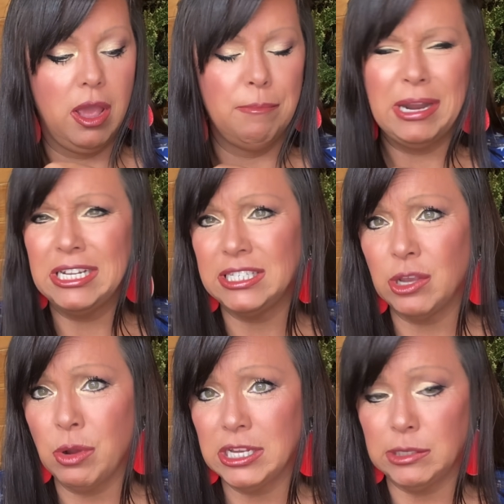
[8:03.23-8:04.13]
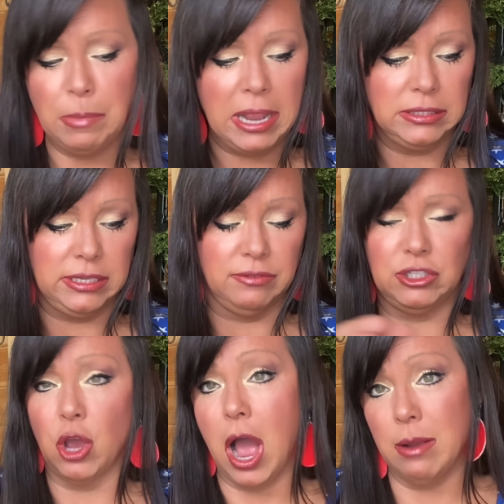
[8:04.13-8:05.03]
but it's so expensive.
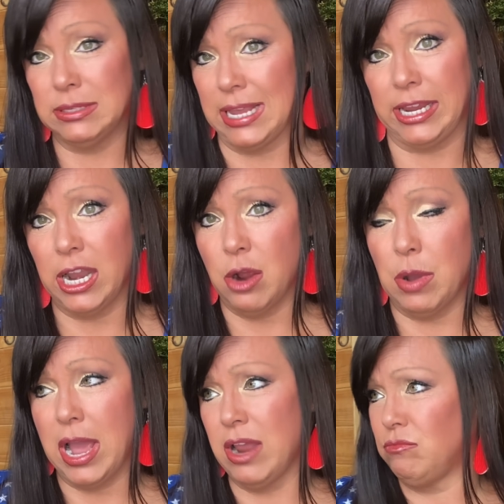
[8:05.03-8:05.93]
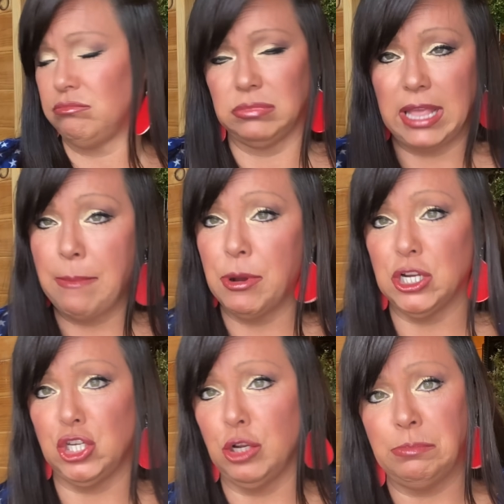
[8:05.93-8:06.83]
So I was like, you know what? They
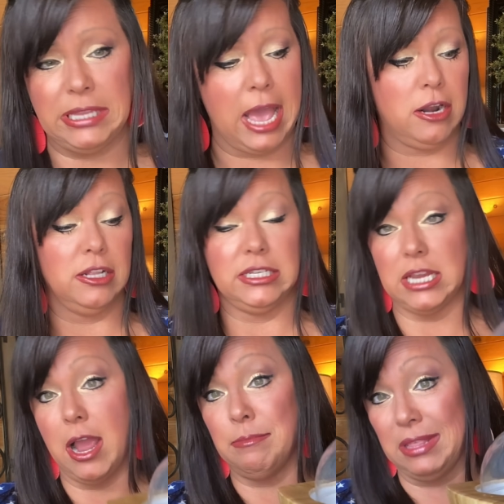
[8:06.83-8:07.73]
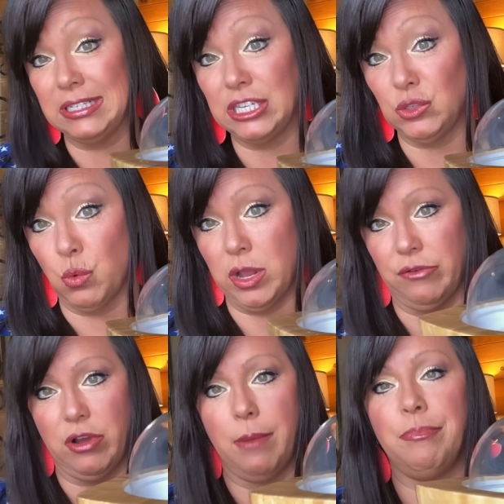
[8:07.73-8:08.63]
put dupes out all the time. This is one of
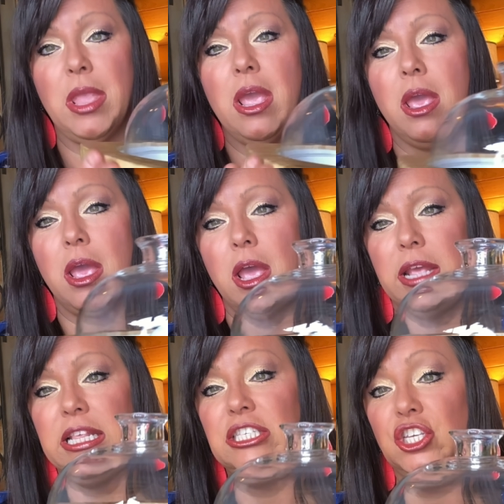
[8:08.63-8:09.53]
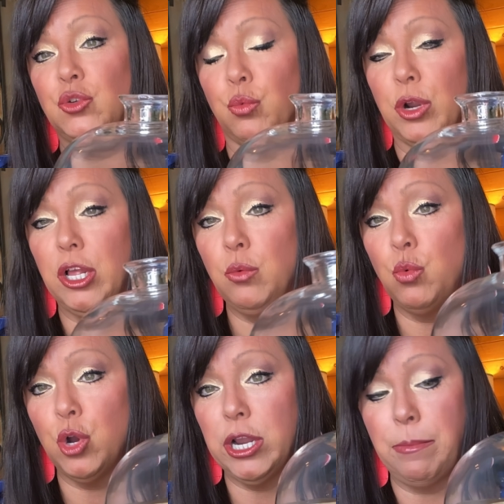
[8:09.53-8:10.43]
them. This is real
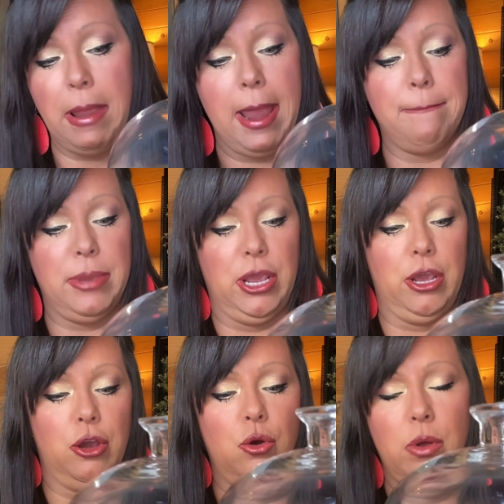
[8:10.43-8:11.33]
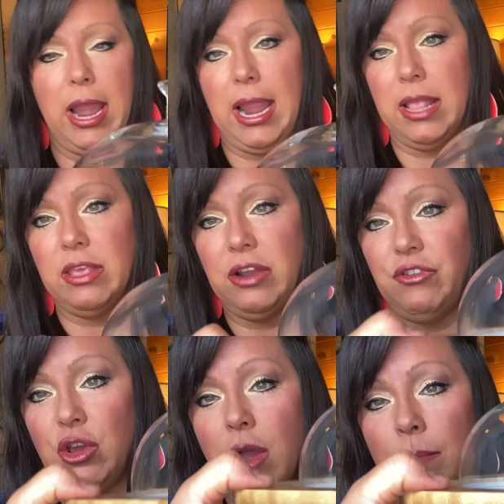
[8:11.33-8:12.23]
wood bamboo. And then if
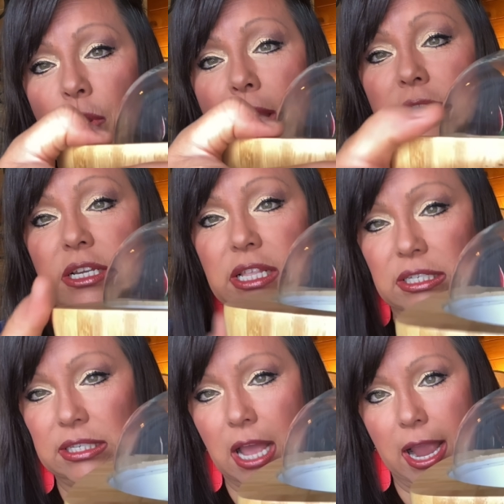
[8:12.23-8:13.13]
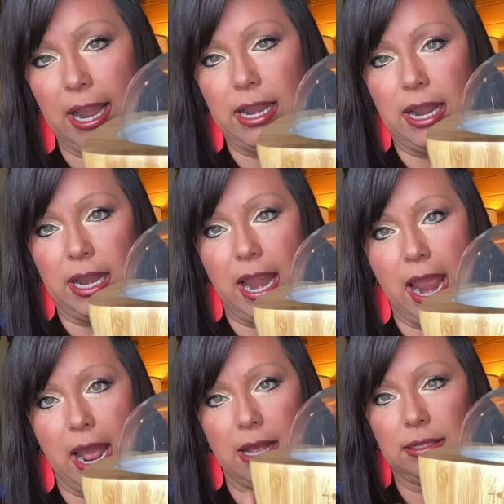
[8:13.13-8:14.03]
you come around to this side, it
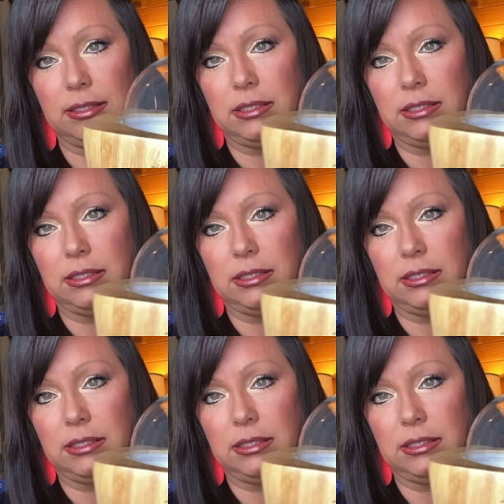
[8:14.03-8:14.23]
has